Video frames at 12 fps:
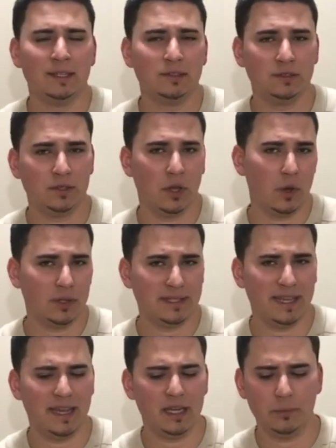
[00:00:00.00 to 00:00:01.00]
so
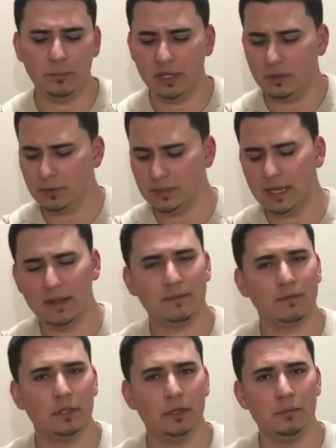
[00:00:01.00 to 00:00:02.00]
1080p would
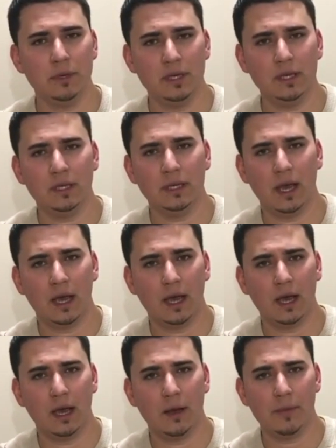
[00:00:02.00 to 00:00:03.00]
definitely be
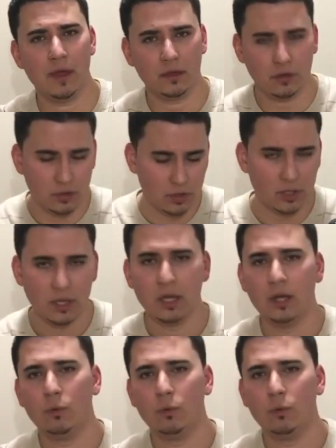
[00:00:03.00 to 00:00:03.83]
a good